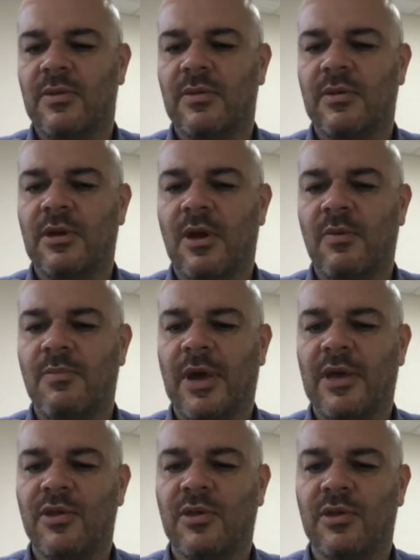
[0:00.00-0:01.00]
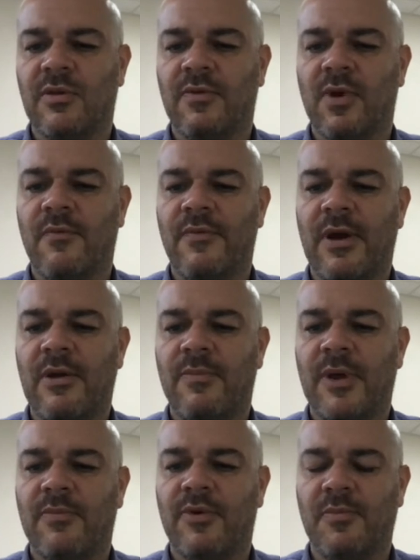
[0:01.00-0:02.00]
you know, in patients who've got very
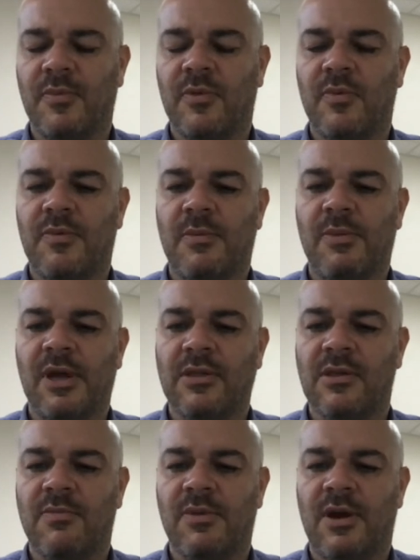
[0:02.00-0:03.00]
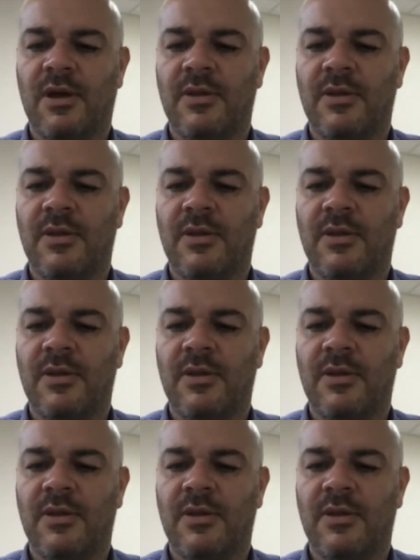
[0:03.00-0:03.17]
big problems with the blood supply,